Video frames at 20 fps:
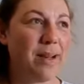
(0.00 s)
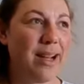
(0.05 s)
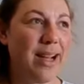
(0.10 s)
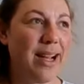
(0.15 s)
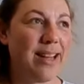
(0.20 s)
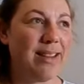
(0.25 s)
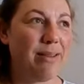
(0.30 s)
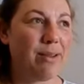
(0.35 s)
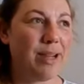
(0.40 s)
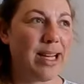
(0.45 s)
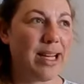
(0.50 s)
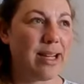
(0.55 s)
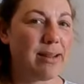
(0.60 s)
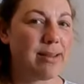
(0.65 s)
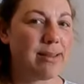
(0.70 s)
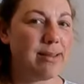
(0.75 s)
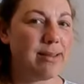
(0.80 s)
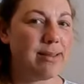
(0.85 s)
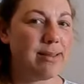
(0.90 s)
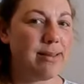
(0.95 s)
And they were like,
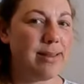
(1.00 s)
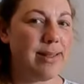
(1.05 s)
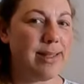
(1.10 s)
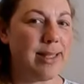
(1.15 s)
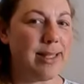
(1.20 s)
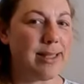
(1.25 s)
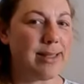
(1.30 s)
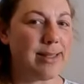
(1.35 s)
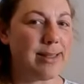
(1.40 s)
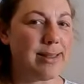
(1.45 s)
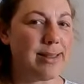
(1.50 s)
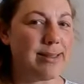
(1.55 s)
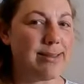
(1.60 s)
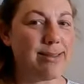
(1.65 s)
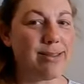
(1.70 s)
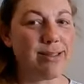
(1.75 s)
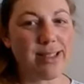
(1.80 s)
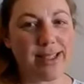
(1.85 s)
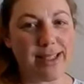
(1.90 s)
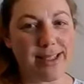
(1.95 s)
yeah,
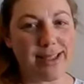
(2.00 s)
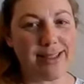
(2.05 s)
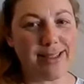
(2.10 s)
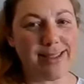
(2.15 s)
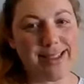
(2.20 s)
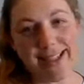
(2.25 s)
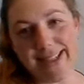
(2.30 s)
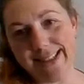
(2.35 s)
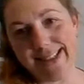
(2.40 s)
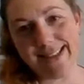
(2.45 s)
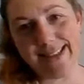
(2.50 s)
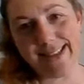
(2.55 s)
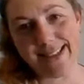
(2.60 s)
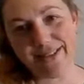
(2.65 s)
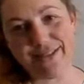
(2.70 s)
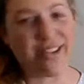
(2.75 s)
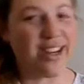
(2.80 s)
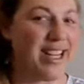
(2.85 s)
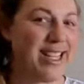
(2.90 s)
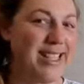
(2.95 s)
okay, yeah, they're
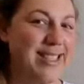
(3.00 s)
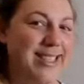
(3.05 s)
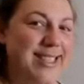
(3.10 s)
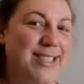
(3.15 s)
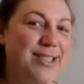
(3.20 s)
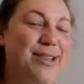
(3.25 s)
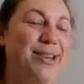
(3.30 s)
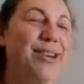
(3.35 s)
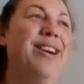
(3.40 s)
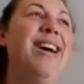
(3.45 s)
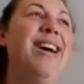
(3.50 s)
right. So